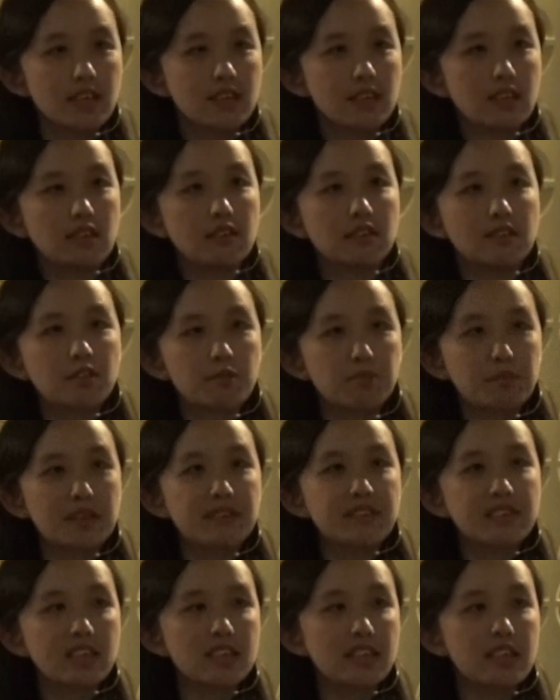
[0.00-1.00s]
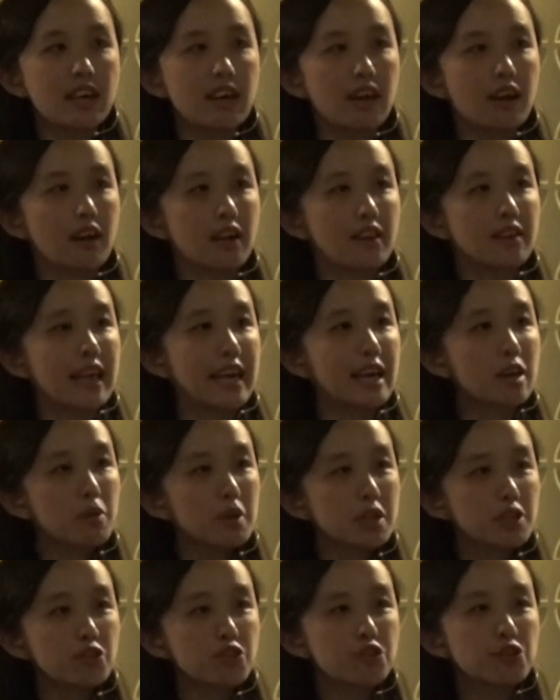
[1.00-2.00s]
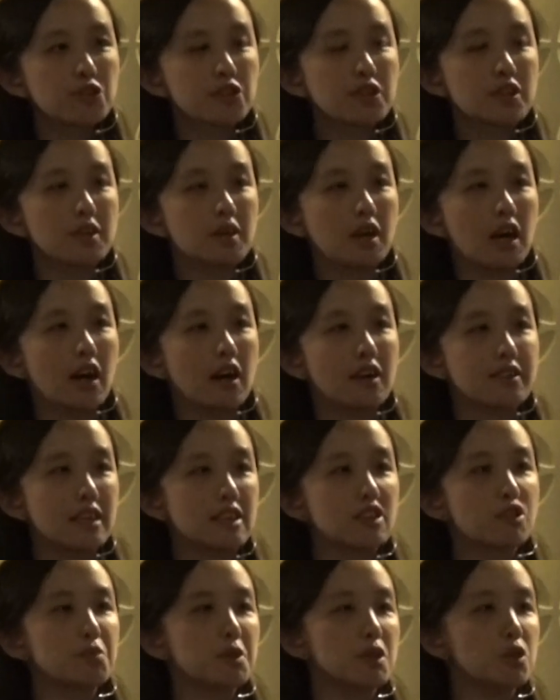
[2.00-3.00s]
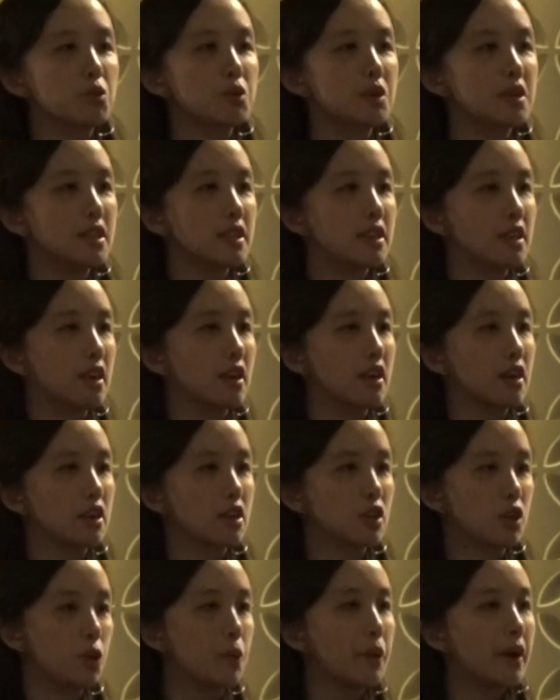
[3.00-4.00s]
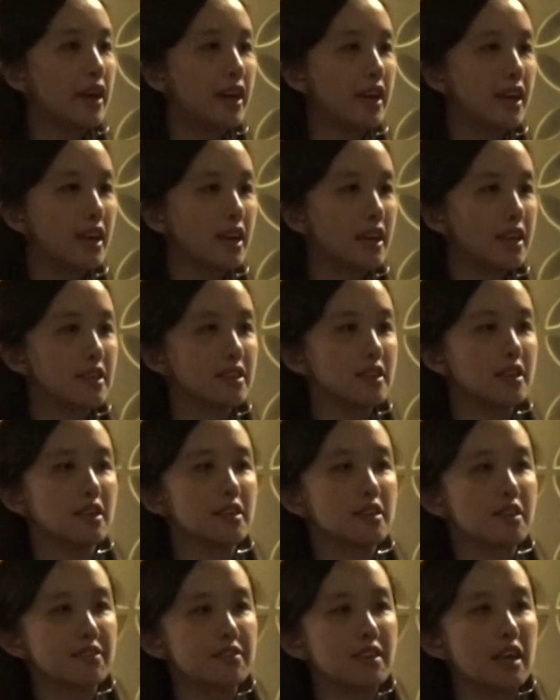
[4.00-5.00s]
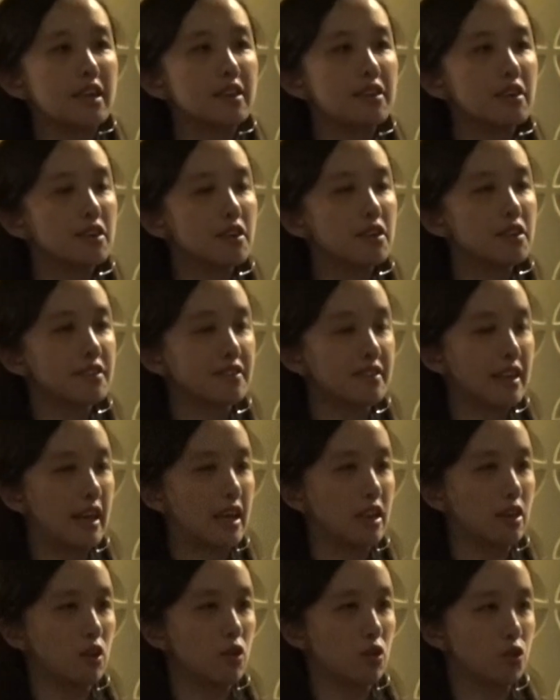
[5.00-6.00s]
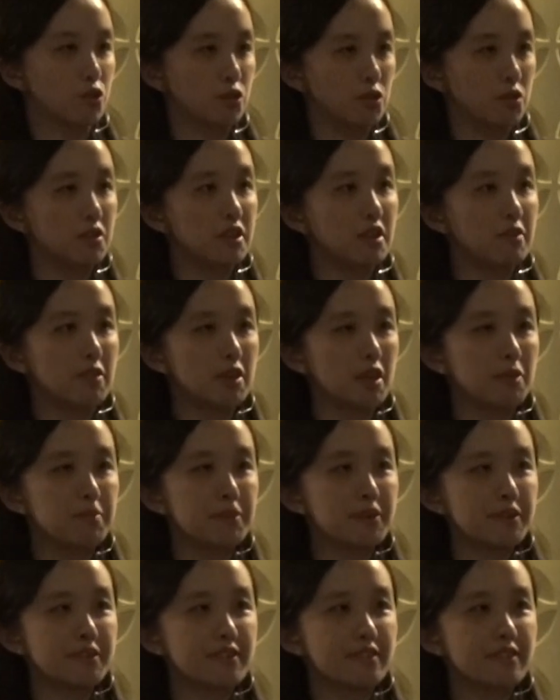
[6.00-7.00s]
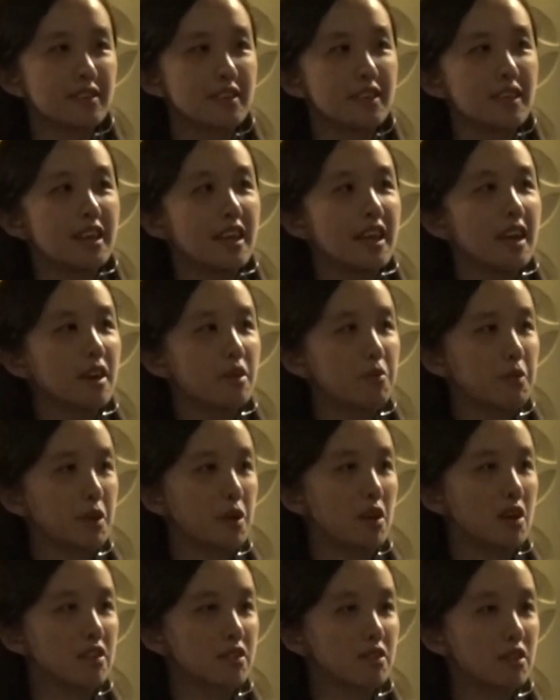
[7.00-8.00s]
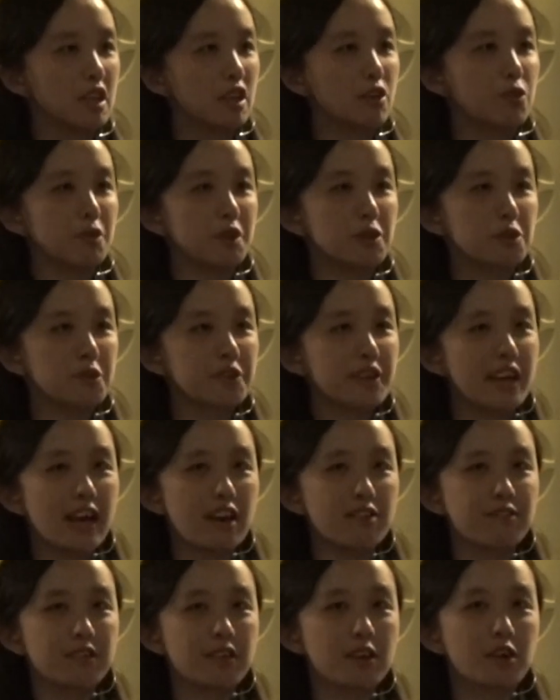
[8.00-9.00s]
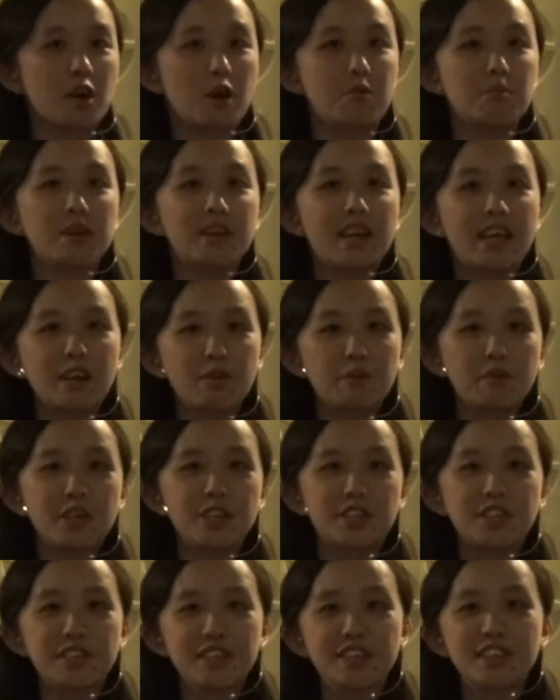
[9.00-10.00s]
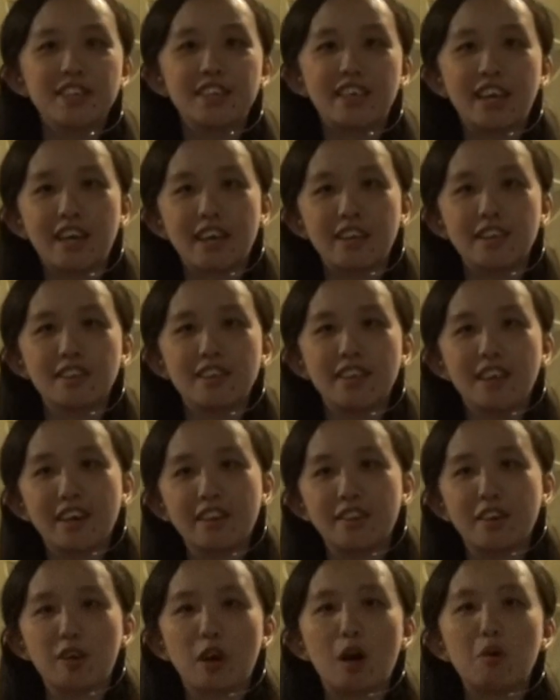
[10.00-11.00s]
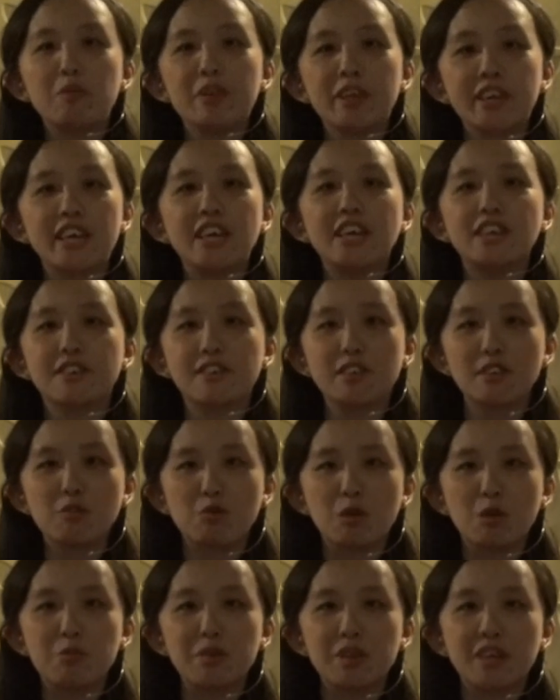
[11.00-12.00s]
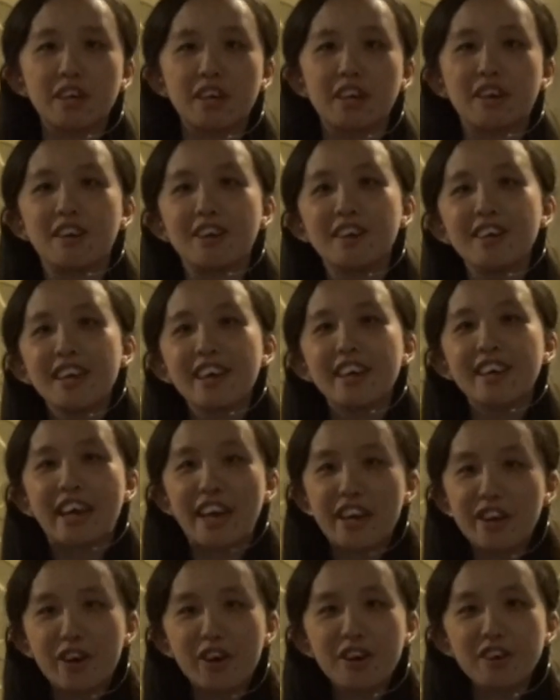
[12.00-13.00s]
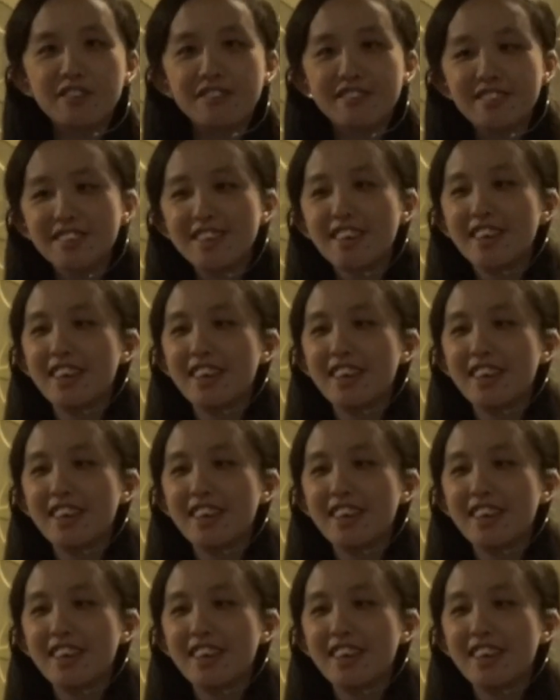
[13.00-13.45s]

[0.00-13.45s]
It's basically a language that's between the QA, the designers, and also developers. Because if we don't have a common language, then the communication will be a chaos.